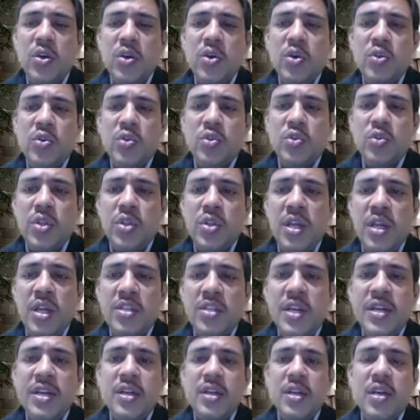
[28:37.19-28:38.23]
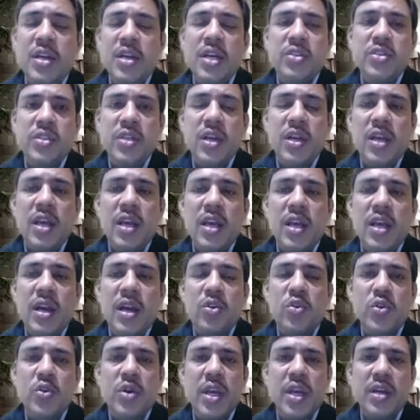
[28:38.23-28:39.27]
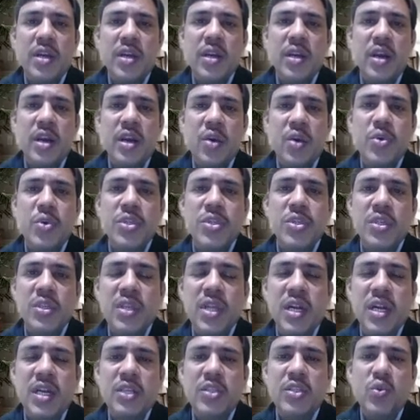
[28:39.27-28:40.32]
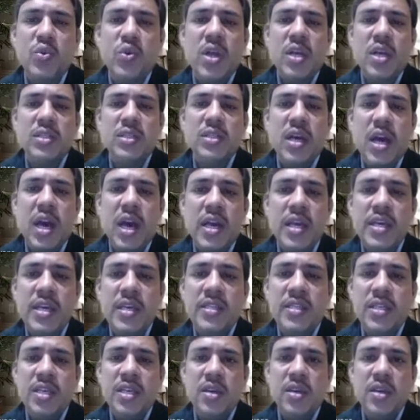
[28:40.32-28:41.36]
so there is an International Electrotechnical Commission, that is known as IEC.